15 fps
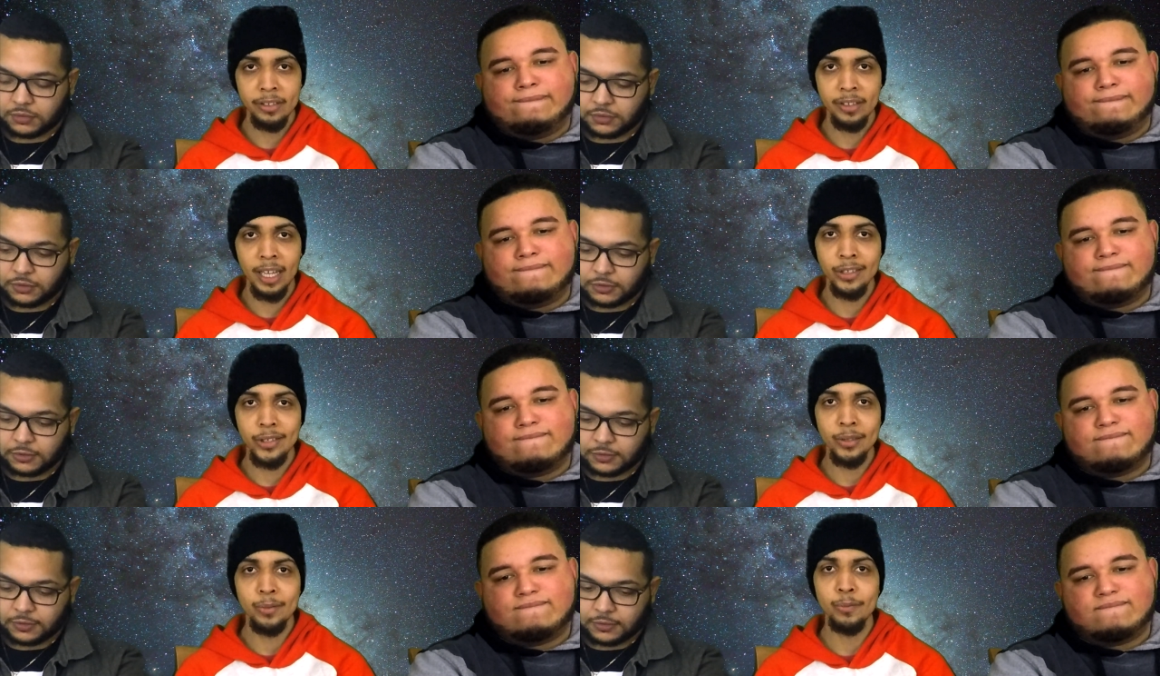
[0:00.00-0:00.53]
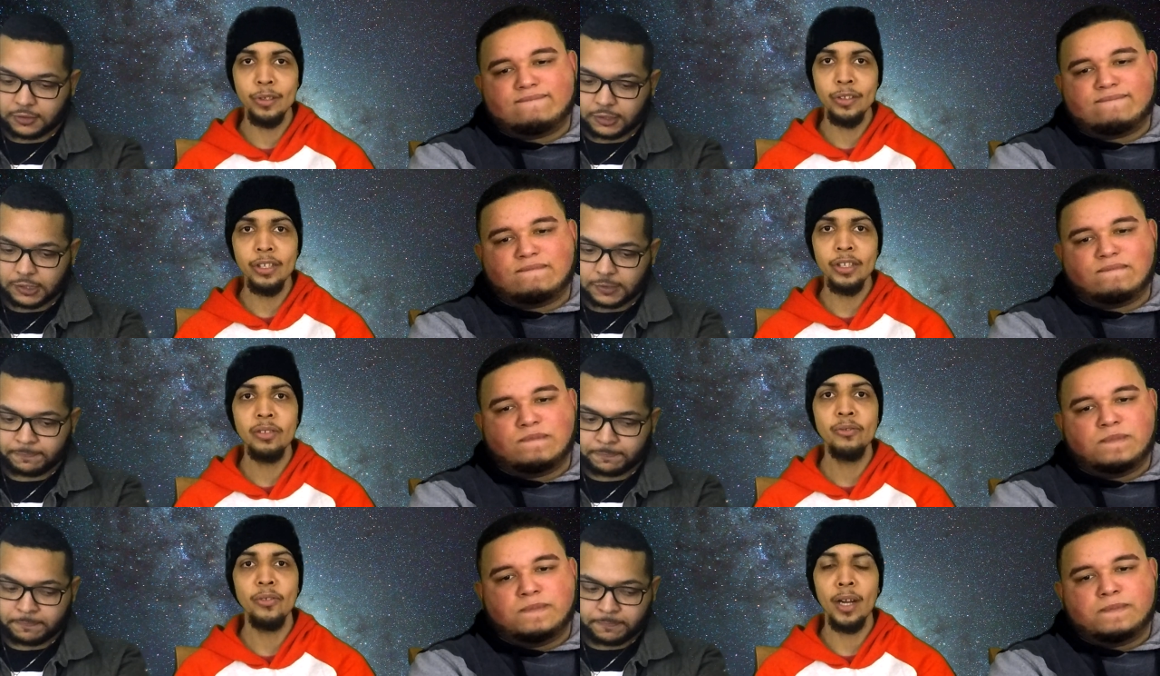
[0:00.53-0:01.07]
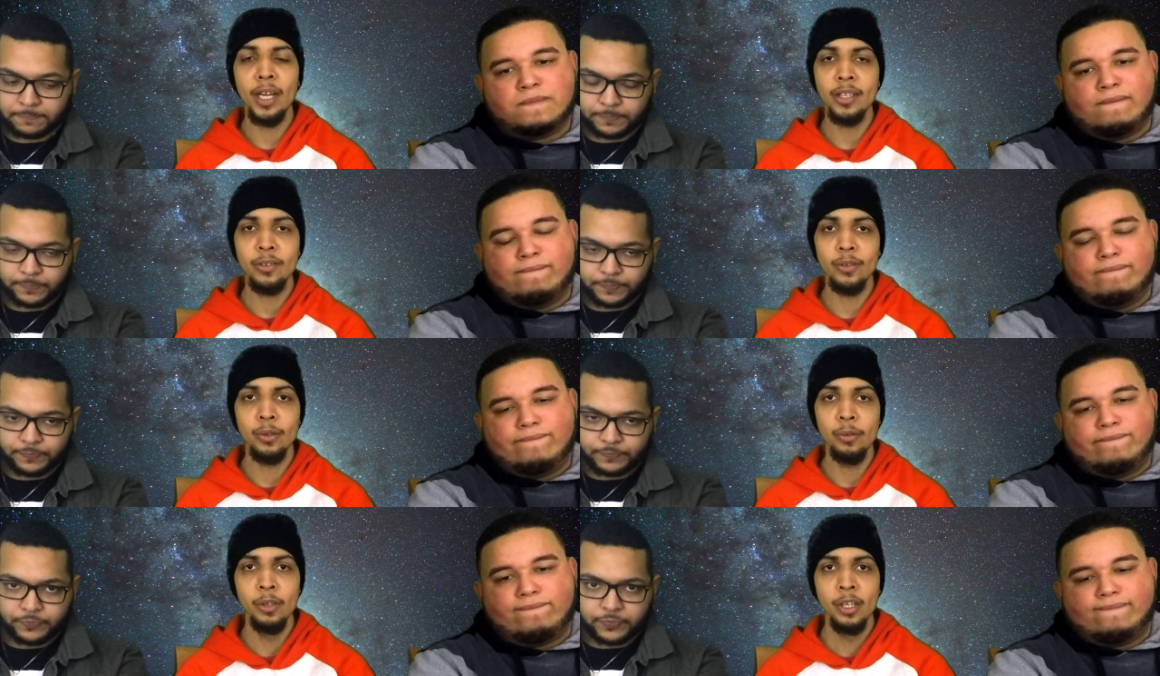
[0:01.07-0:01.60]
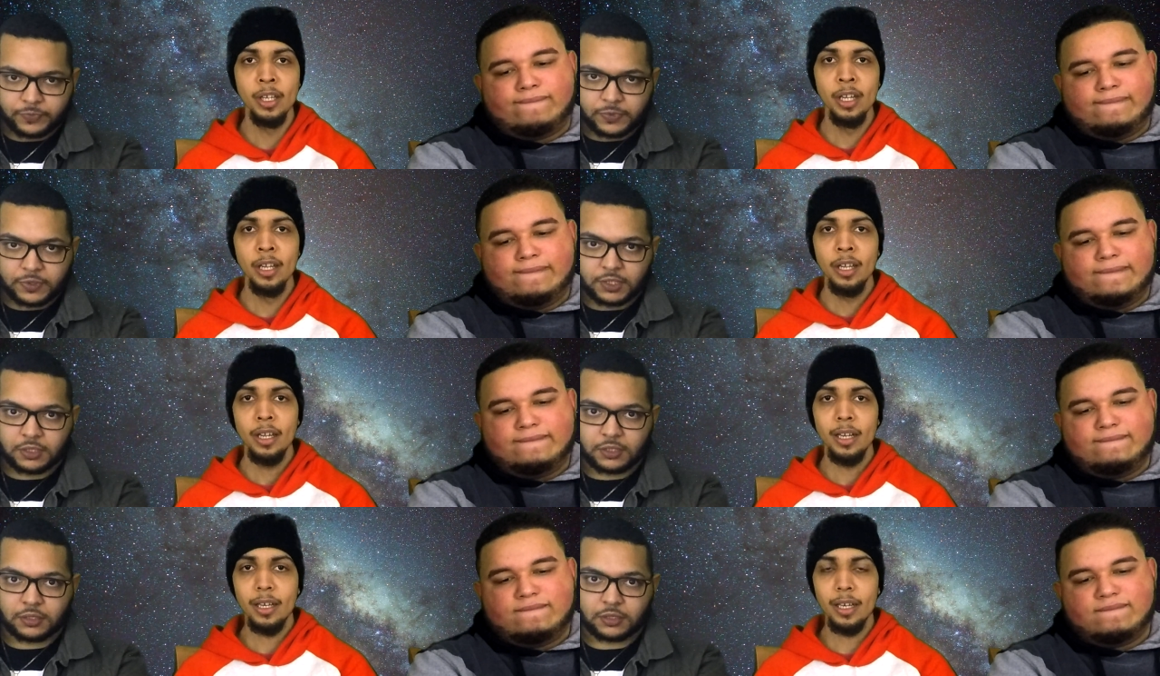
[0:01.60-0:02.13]
Speaker 1: Tyson. We're just trying to
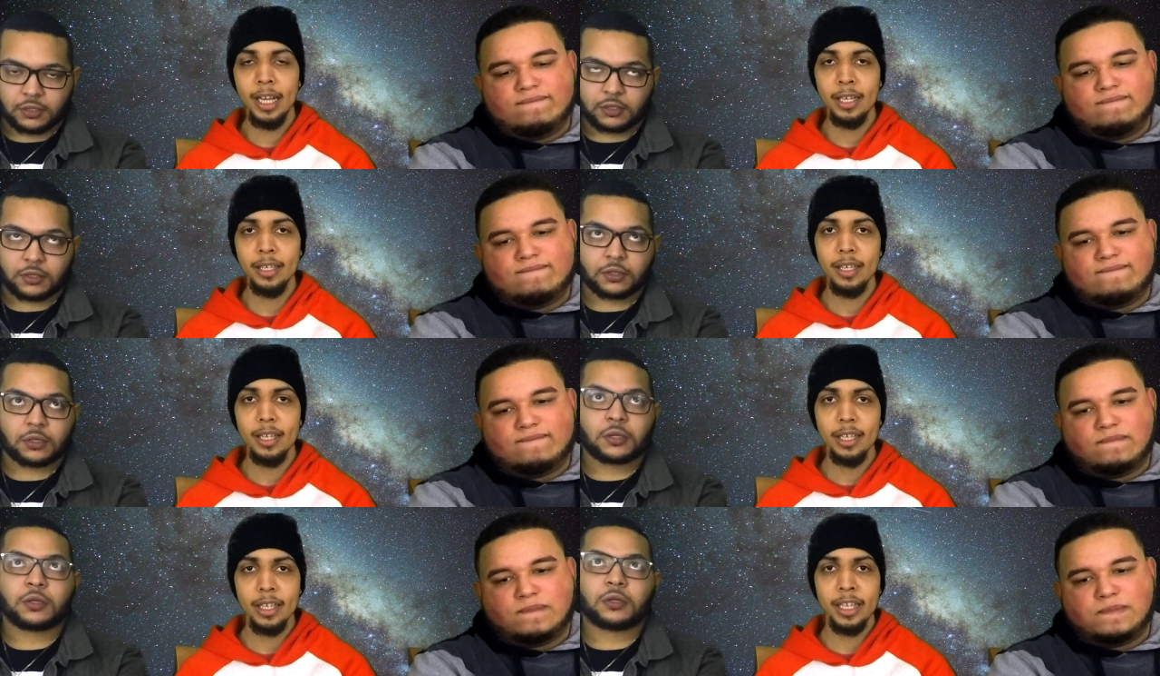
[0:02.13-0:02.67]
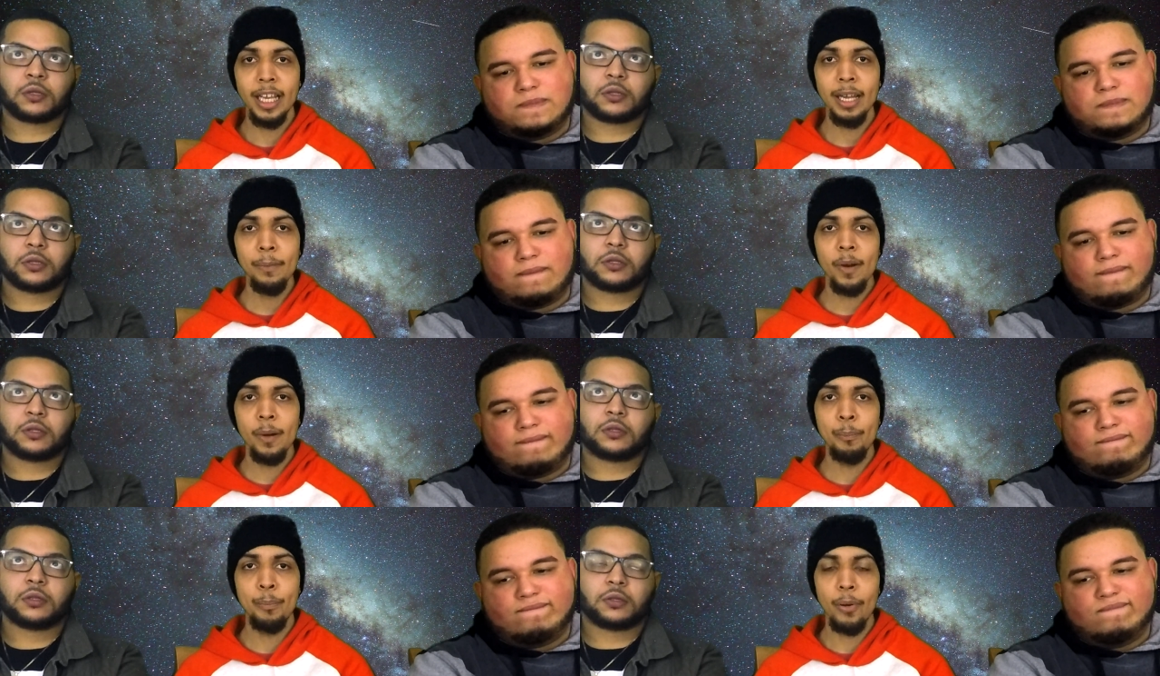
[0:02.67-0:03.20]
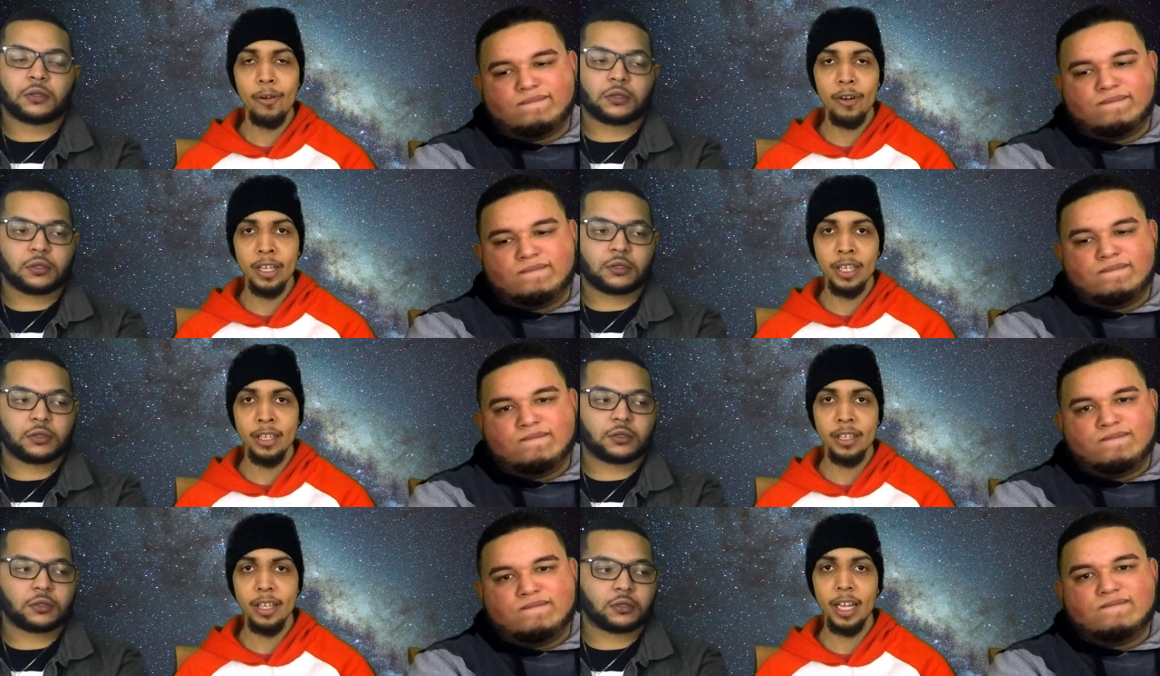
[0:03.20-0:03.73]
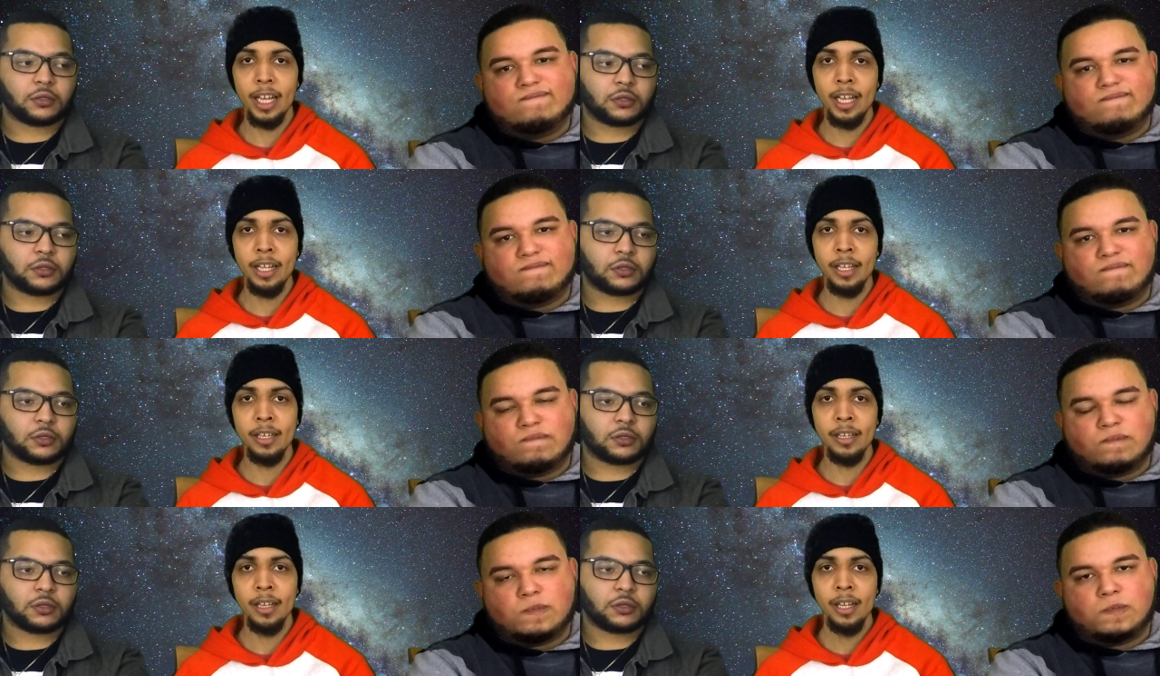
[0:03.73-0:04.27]
like give our point
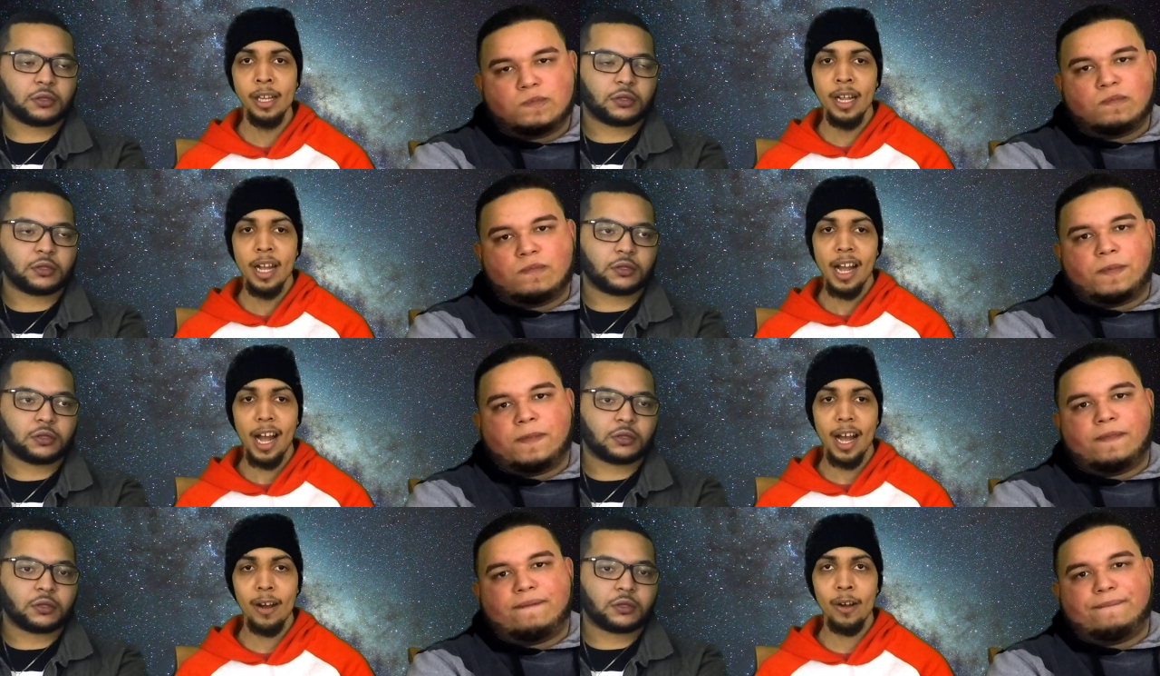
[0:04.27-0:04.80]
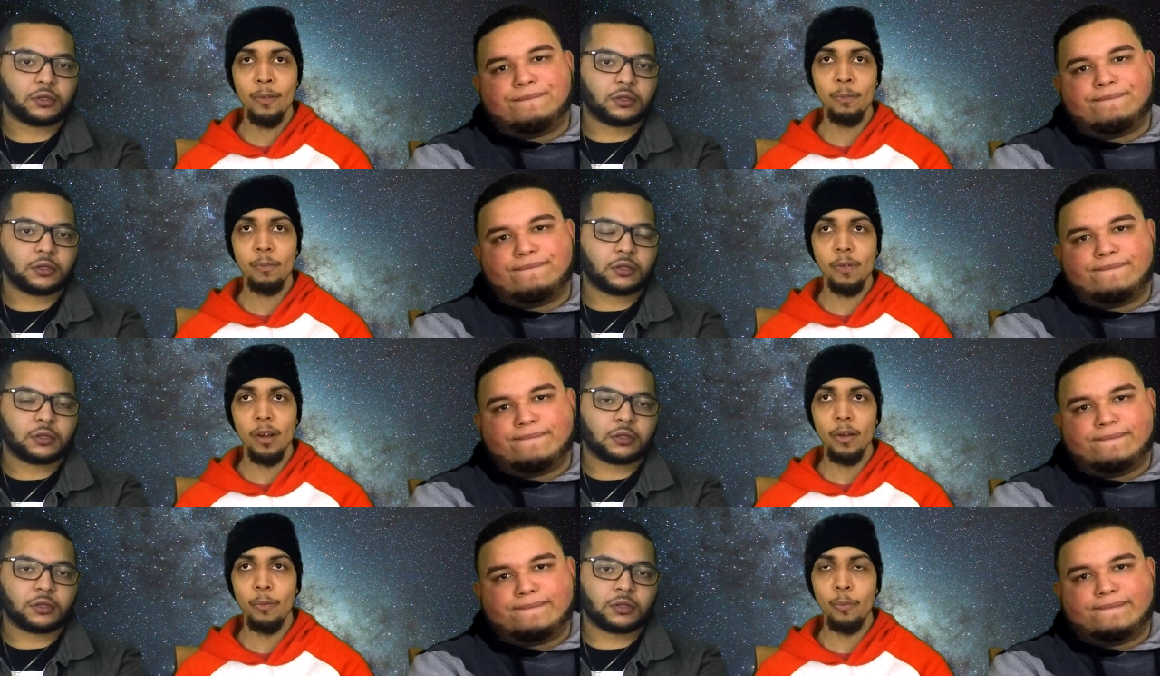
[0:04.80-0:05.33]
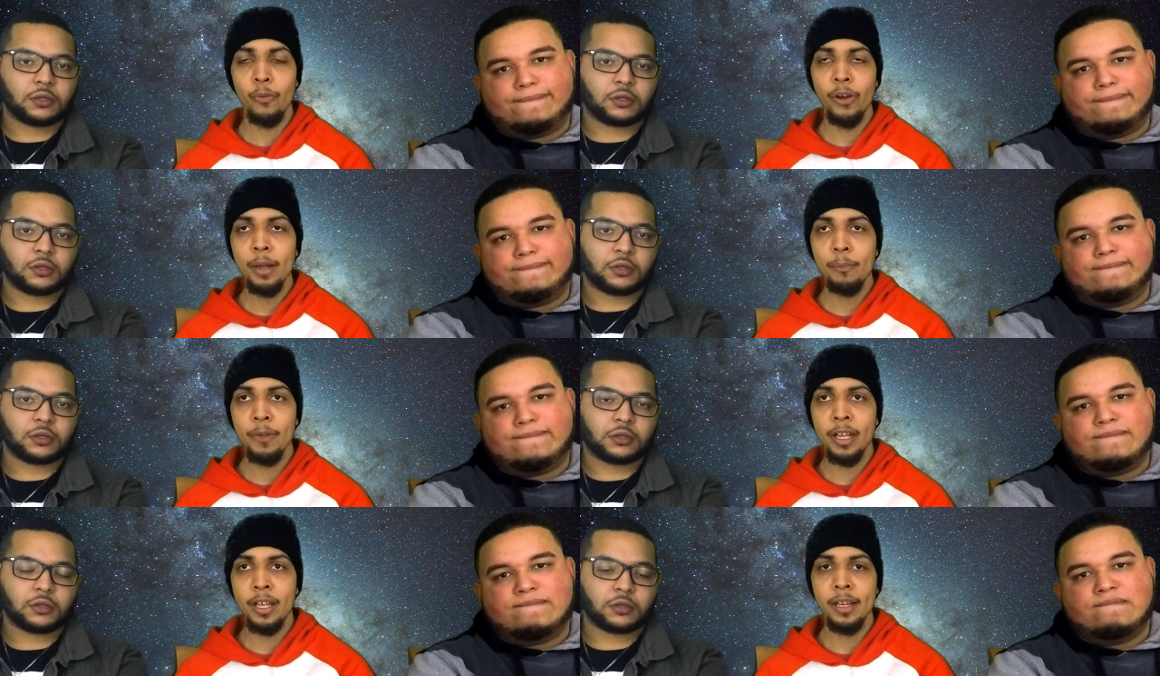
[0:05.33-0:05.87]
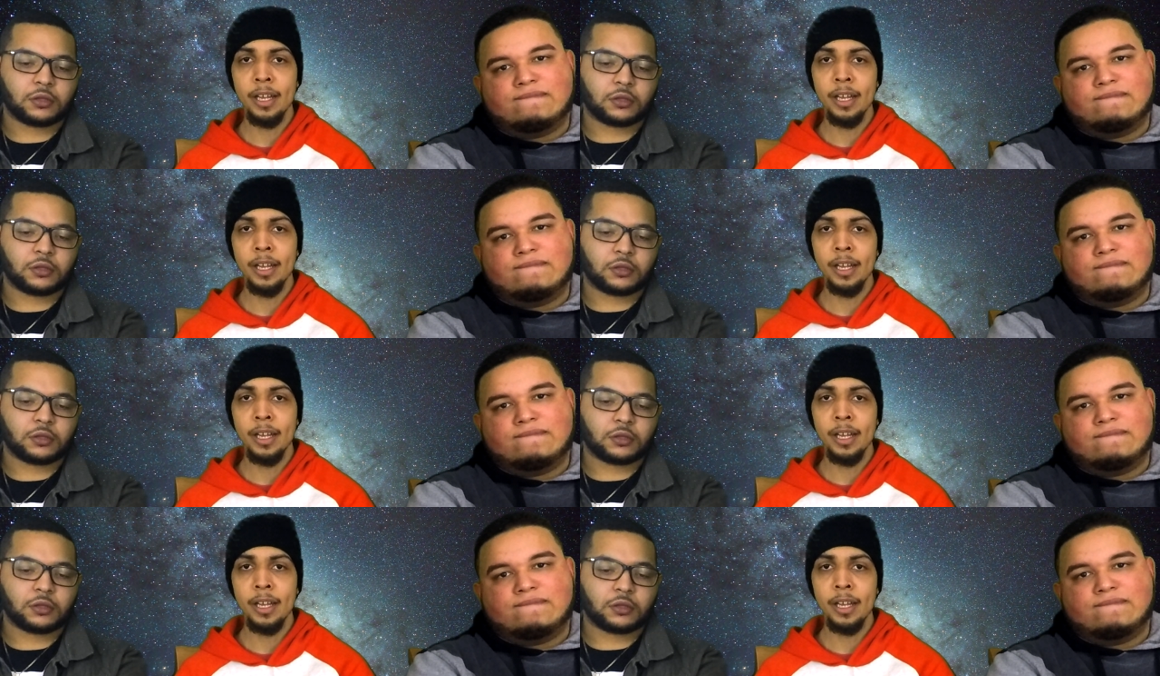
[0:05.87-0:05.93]
in how women